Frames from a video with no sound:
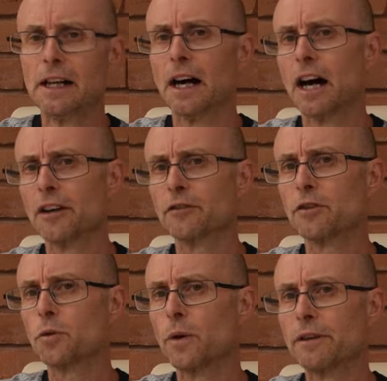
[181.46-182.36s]

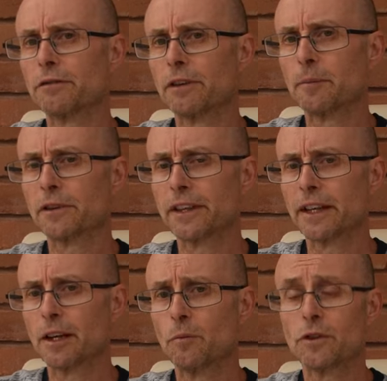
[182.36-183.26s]
120 frames per
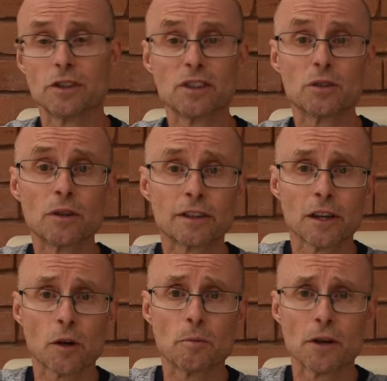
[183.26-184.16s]
second, which is good
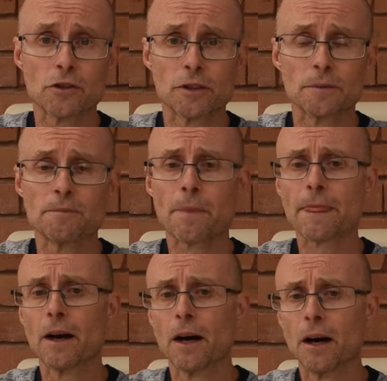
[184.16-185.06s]
slow motion
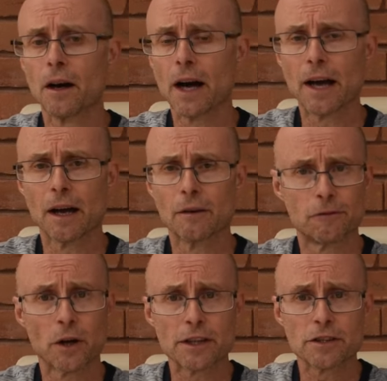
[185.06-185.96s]
at
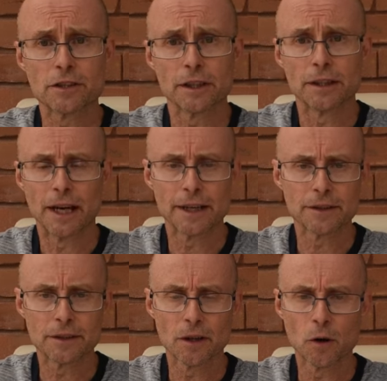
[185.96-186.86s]
full HD.
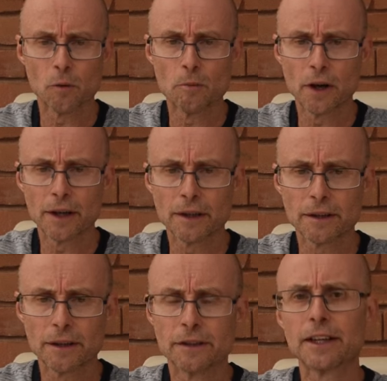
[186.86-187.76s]
And on my
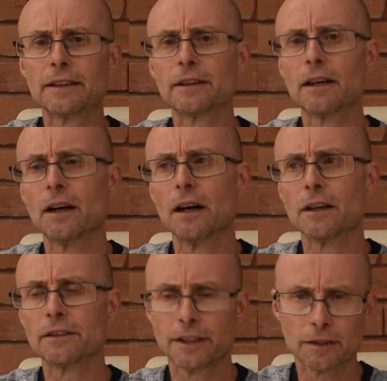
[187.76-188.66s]

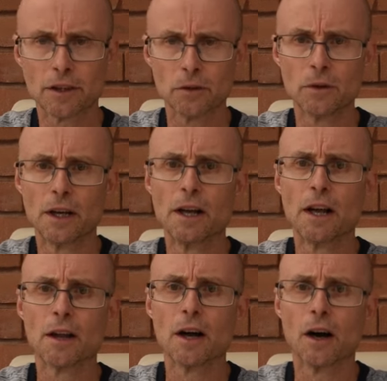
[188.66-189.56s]
Z6 II,
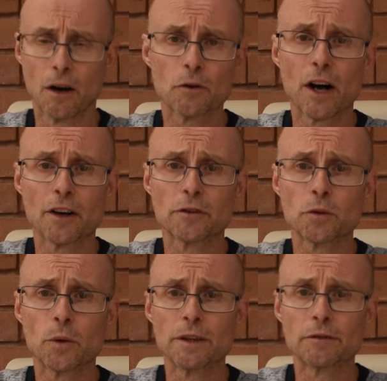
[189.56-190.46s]
I've got
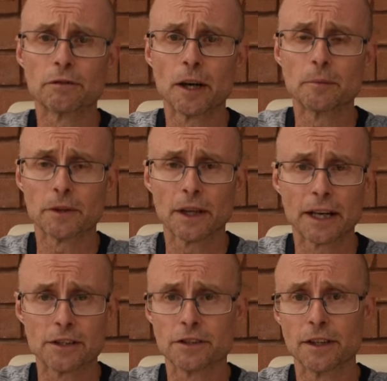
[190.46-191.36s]
120 frames
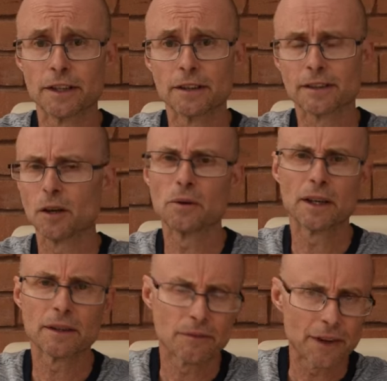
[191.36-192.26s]
HD, so
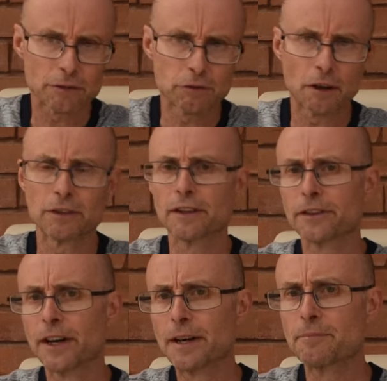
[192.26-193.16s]
that's roughly the
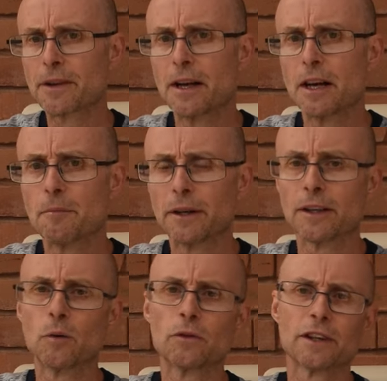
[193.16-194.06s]
same, but
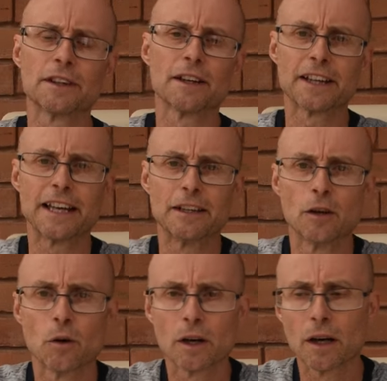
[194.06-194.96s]
it also does
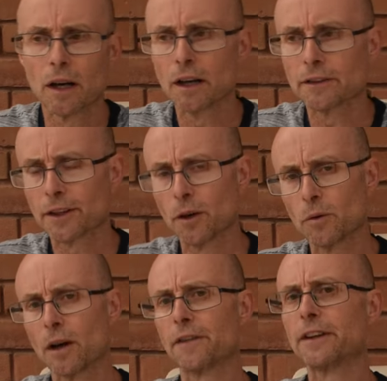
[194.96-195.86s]
N-log, so
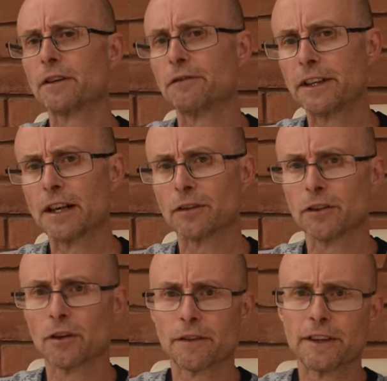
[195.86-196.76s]
I think the video
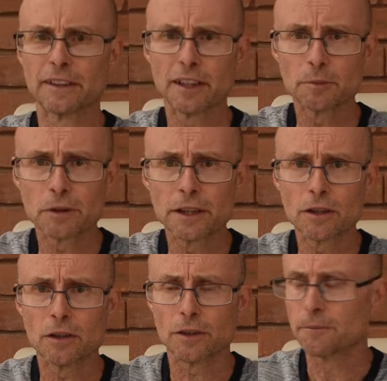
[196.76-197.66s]
side of things is pretty
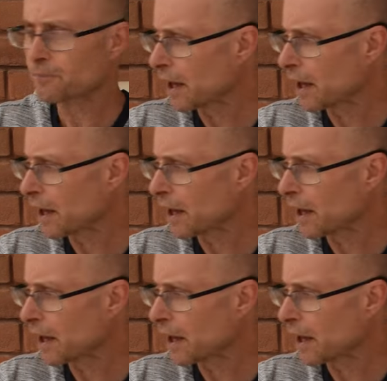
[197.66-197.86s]
good.